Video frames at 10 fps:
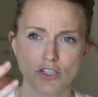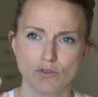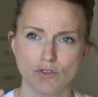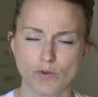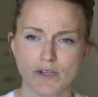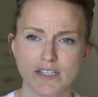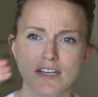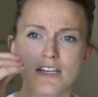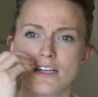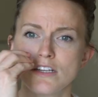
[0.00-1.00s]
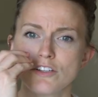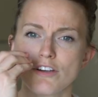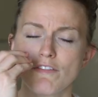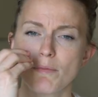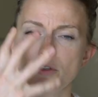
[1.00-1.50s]
You squeeze it,
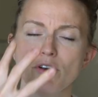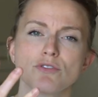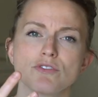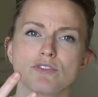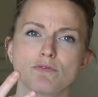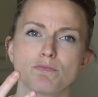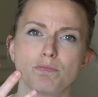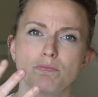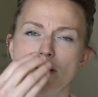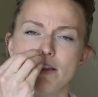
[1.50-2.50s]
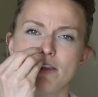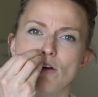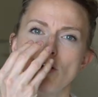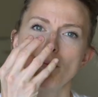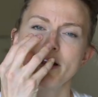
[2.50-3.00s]
shove it up their nose, and, and then
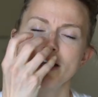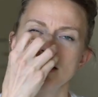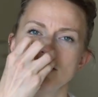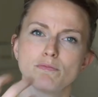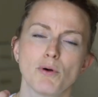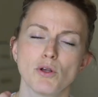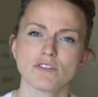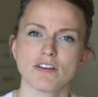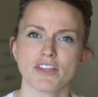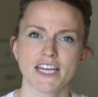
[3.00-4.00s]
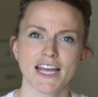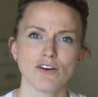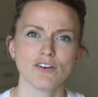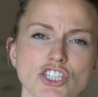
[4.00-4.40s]
open it, and it pulls everything out.